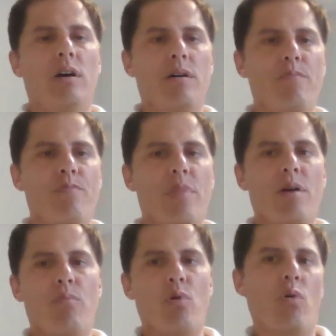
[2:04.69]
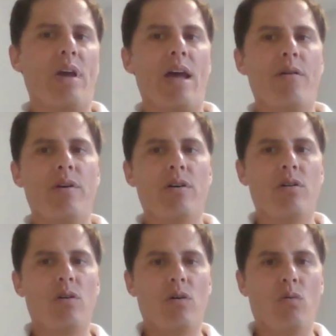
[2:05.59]
A
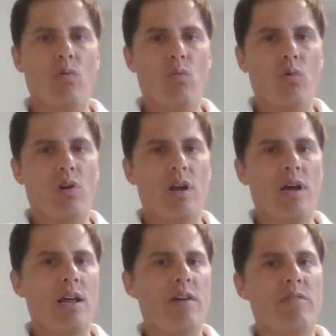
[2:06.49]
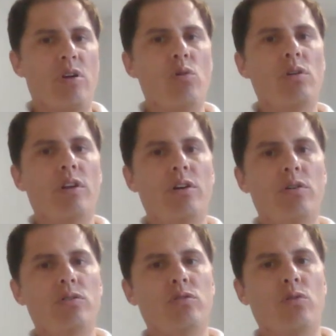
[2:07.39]
prokaryote would not have a
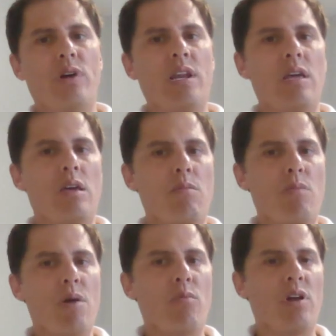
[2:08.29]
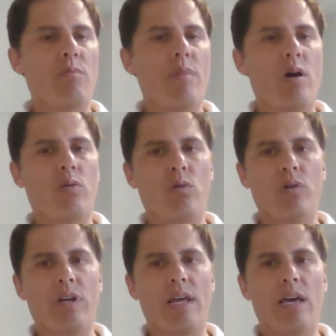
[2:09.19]
nucleus or any membrane-bound
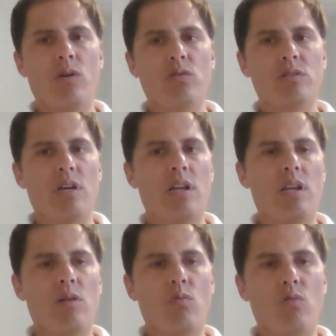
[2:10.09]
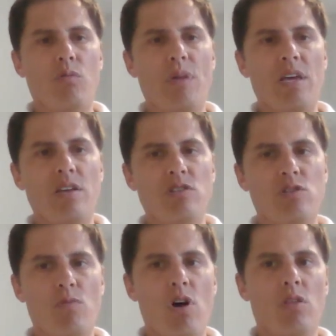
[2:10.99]
organelles, and it would be
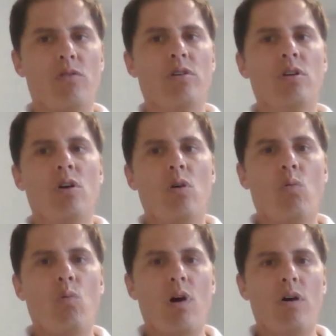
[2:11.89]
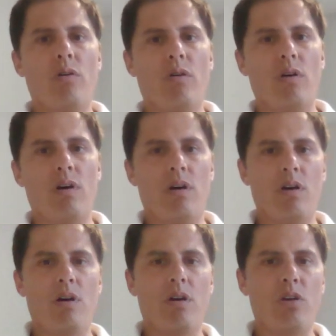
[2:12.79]
smaller, while
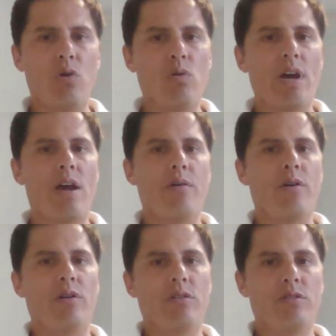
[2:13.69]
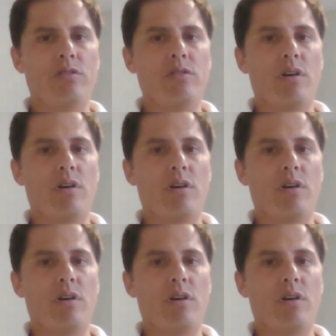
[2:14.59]
eukaryotes